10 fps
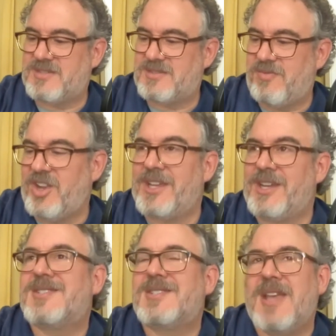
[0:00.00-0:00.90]

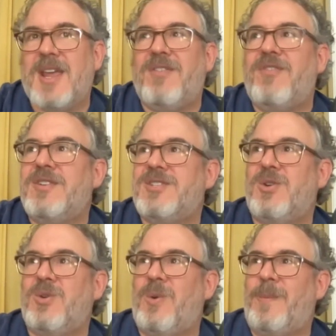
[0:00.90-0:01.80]
feeling safe
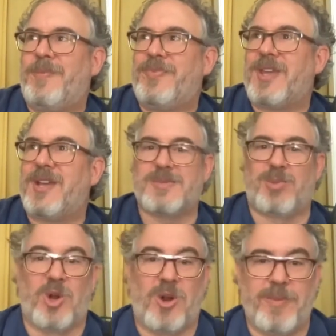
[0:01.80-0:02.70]
to
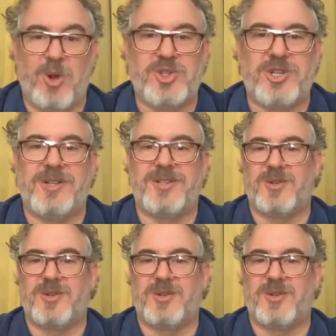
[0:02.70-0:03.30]
explore emotions or